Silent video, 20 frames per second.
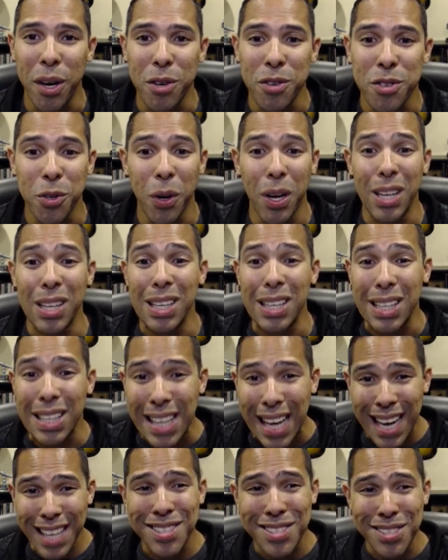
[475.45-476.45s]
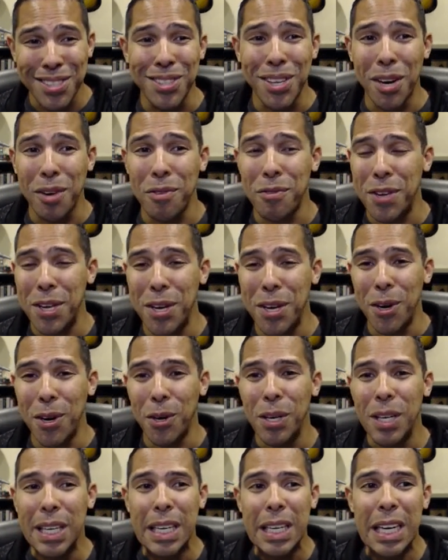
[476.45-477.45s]
So a lot to love here
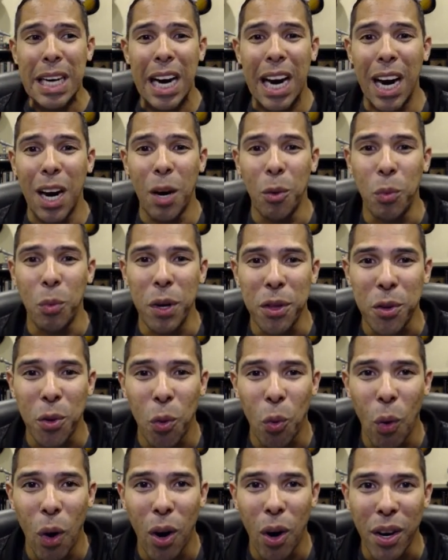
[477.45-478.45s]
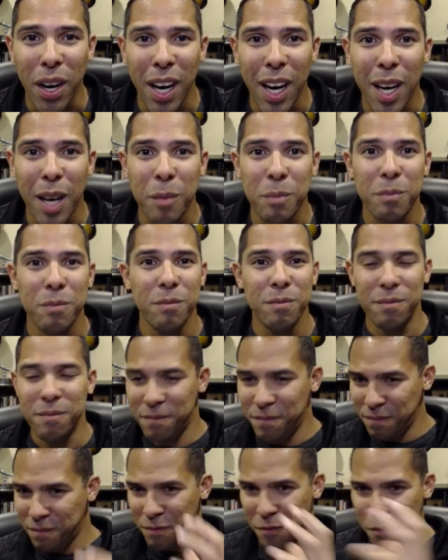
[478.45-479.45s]
with Qualcomm.
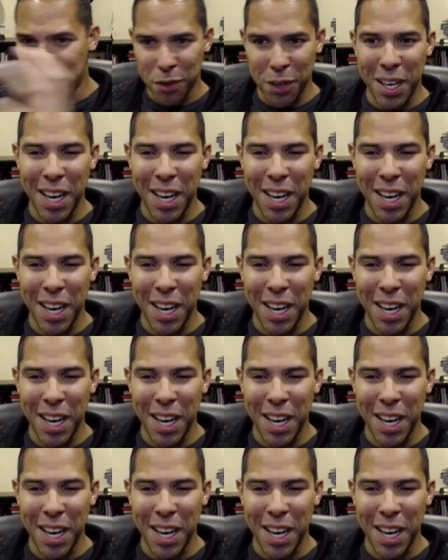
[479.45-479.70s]
Forget